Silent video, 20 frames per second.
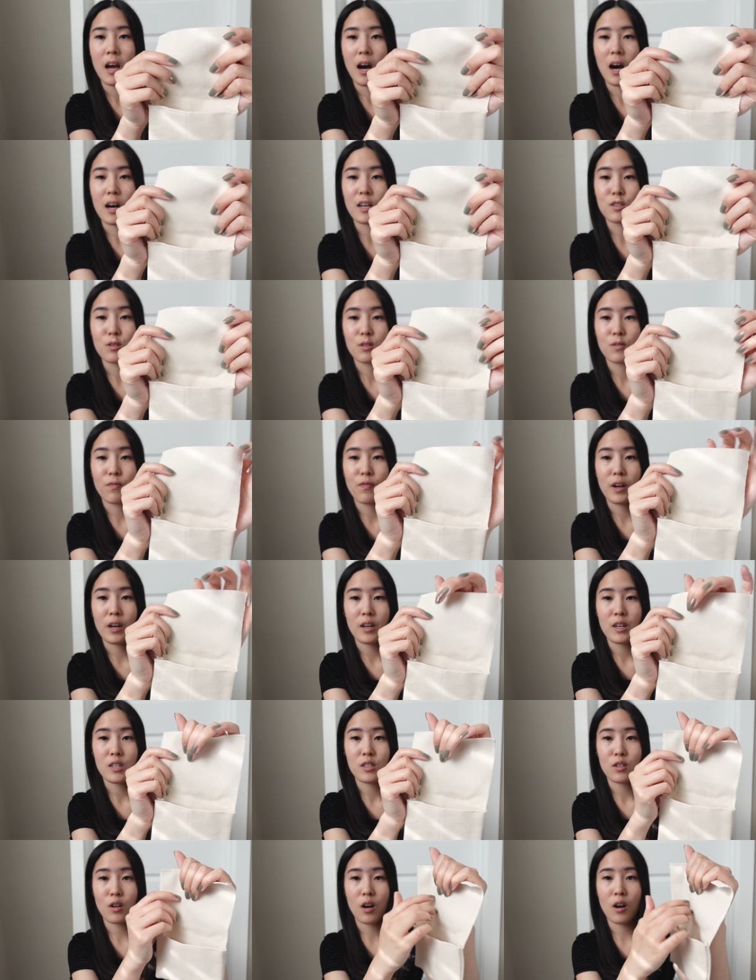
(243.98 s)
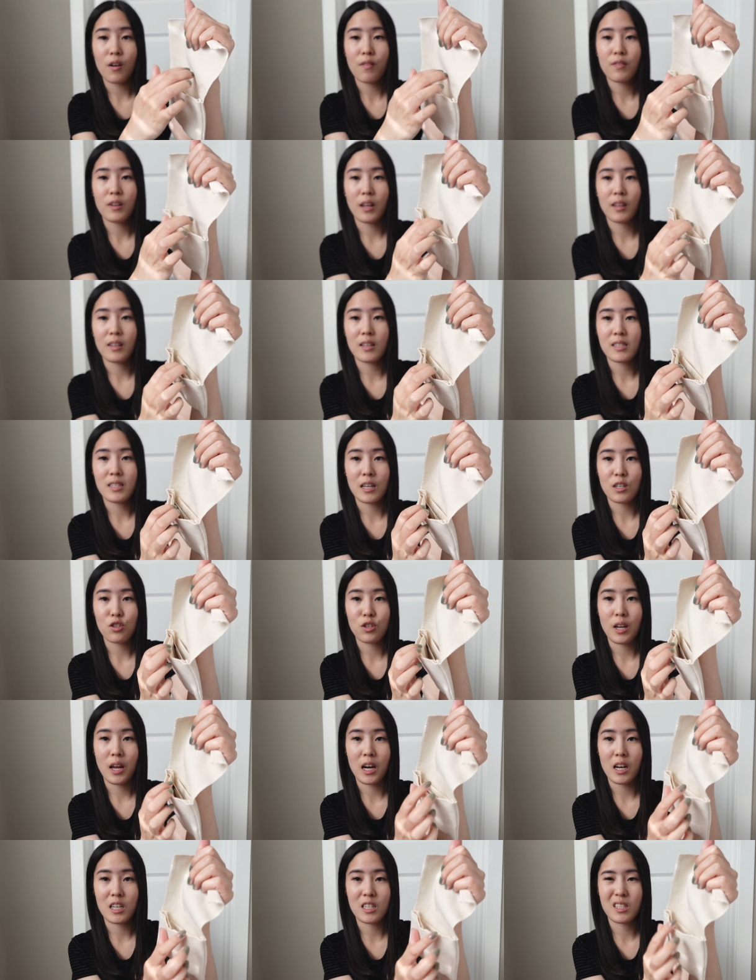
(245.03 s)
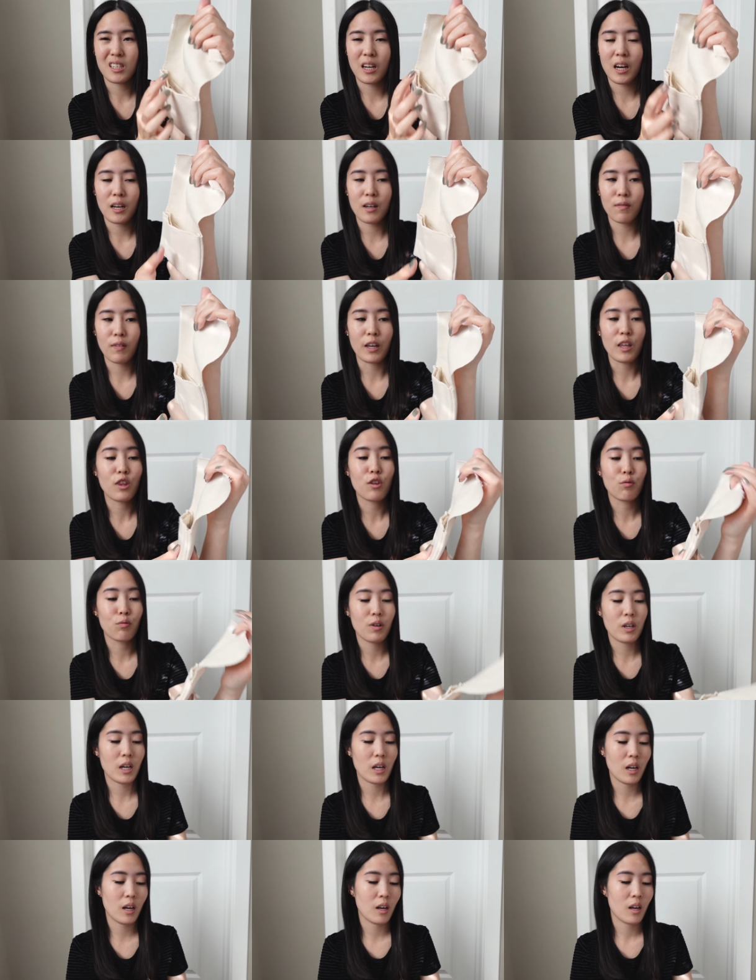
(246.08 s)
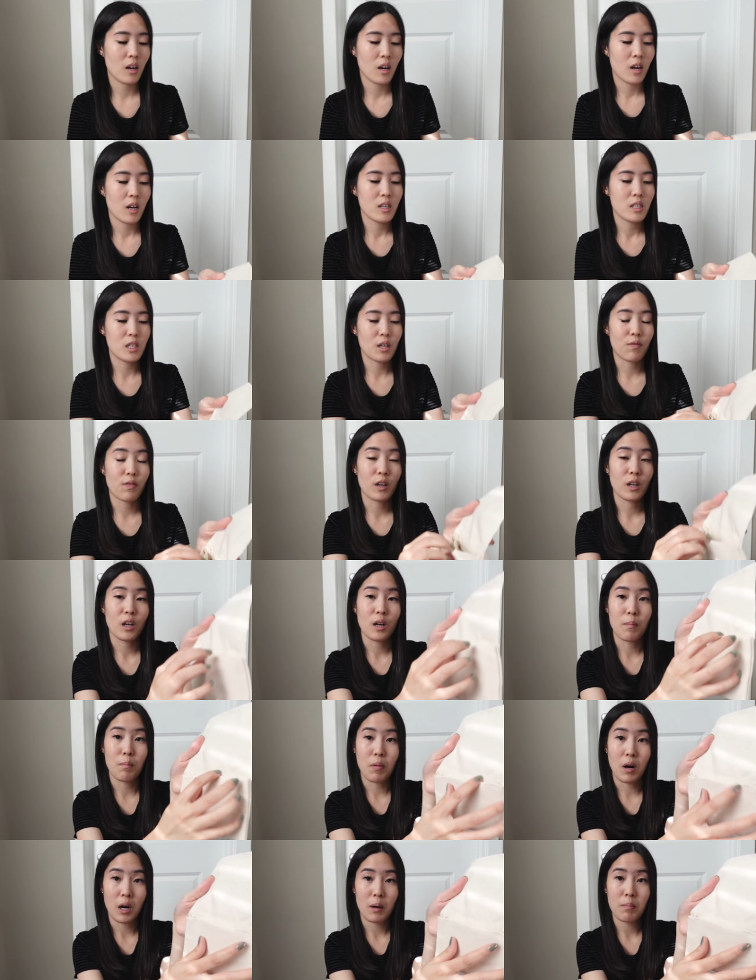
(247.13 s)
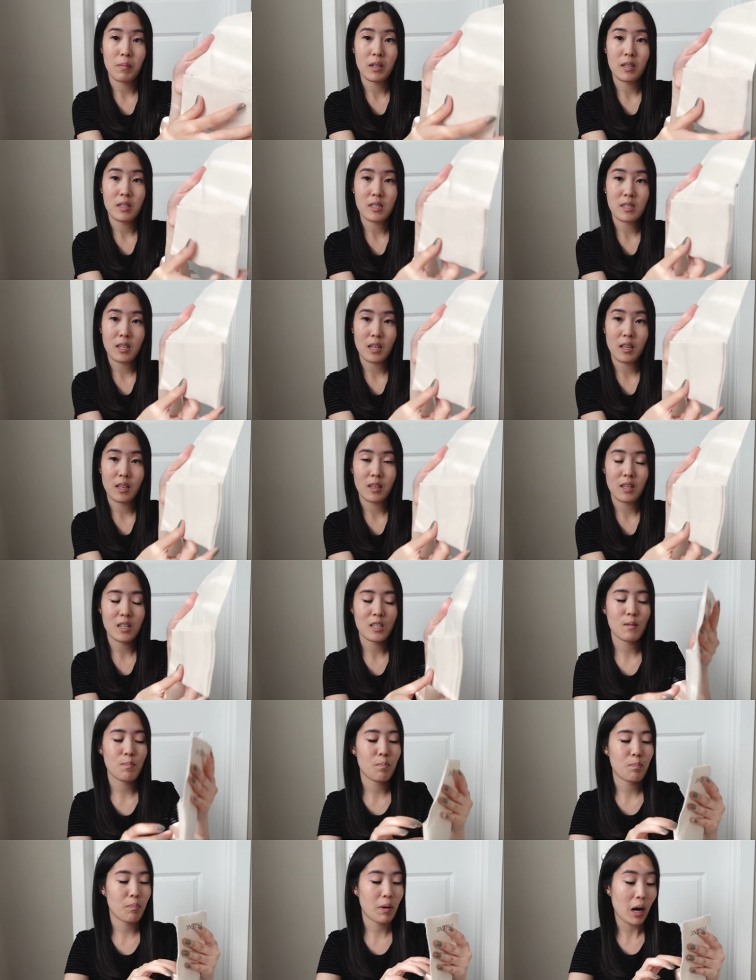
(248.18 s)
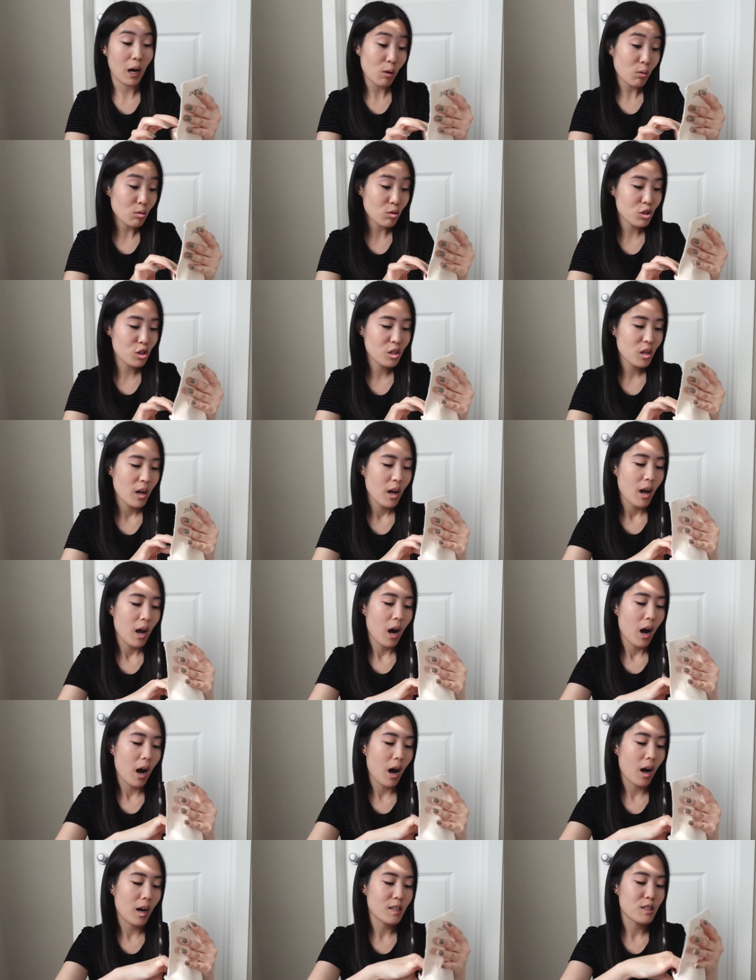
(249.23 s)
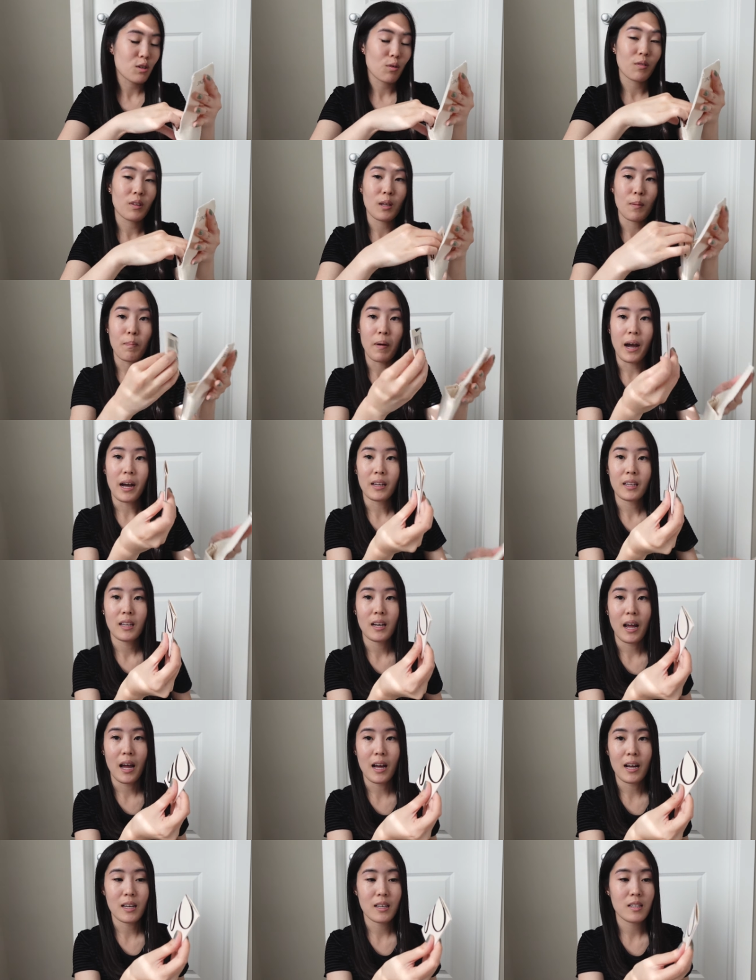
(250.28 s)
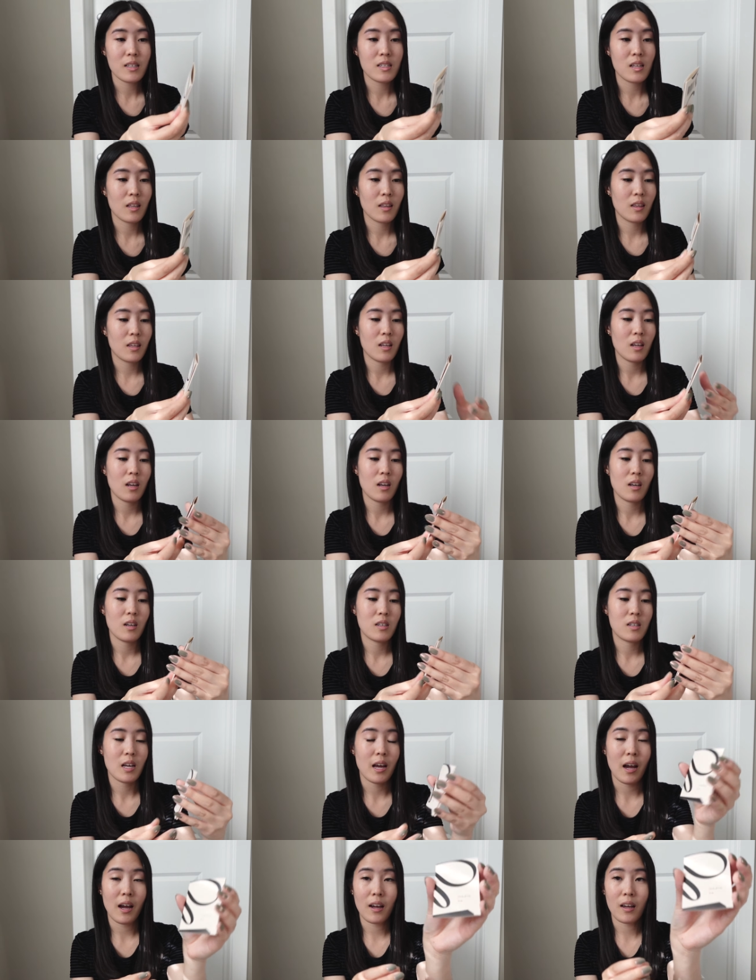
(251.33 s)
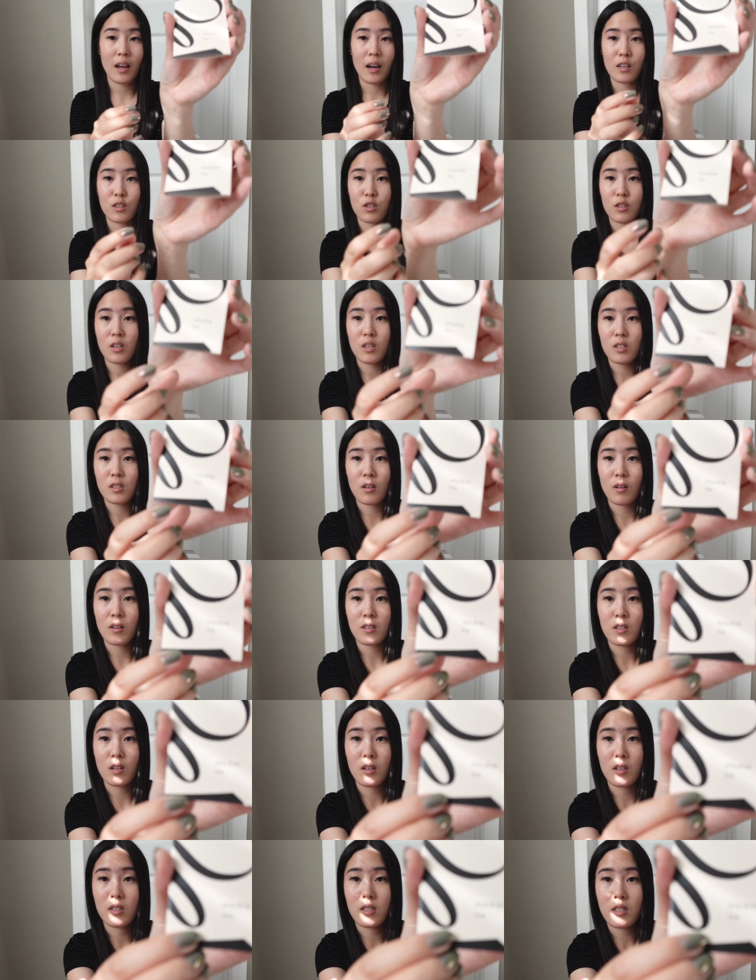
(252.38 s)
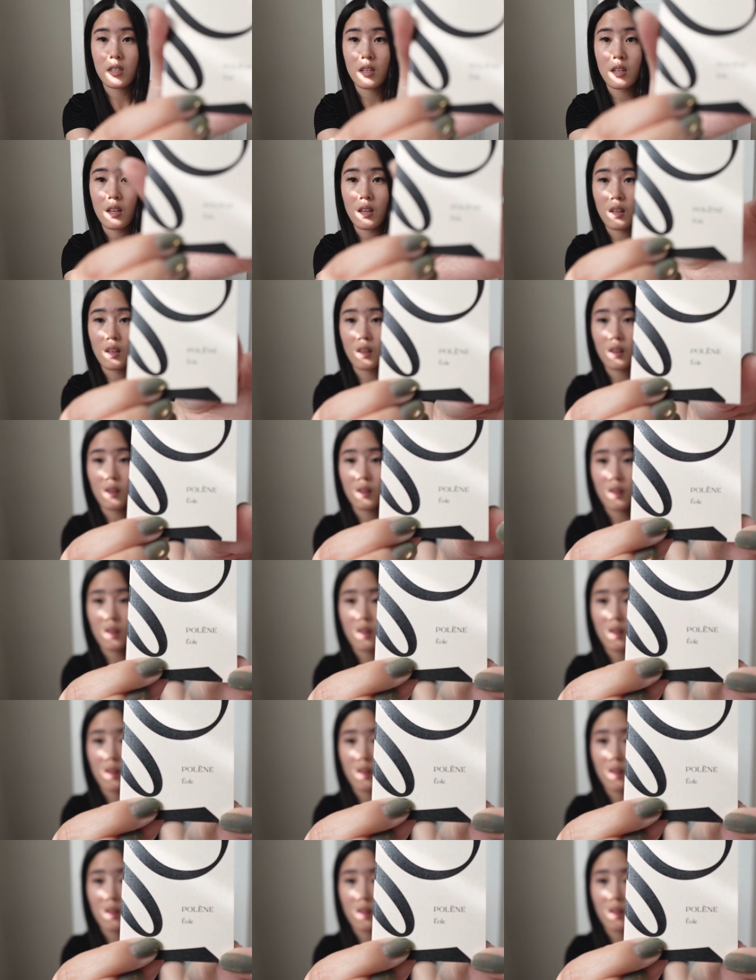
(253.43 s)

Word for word: Uh, so it's very soft and this actually has kind of like three different compartments in this pouch. Uh, so in the back it has the tag actually, so as you can see